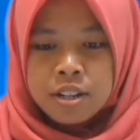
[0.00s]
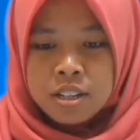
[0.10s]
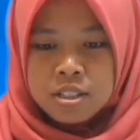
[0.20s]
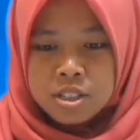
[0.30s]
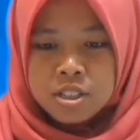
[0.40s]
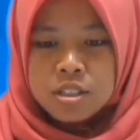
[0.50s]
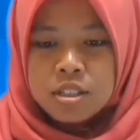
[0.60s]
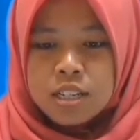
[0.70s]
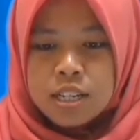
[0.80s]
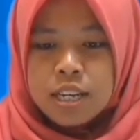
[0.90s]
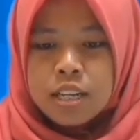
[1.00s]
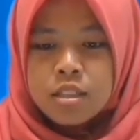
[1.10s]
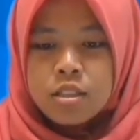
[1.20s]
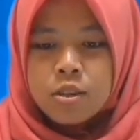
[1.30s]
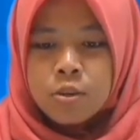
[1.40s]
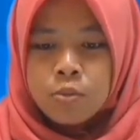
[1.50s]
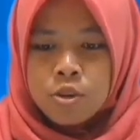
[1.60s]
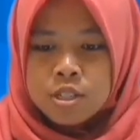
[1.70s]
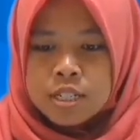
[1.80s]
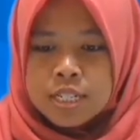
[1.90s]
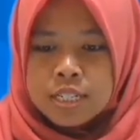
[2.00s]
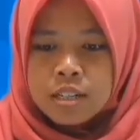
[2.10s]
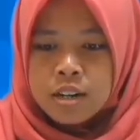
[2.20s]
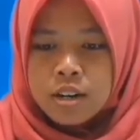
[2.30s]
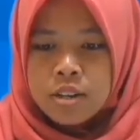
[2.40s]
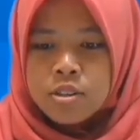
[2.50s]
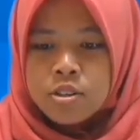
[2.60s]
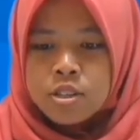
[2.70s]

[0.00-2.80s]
a relation in the wording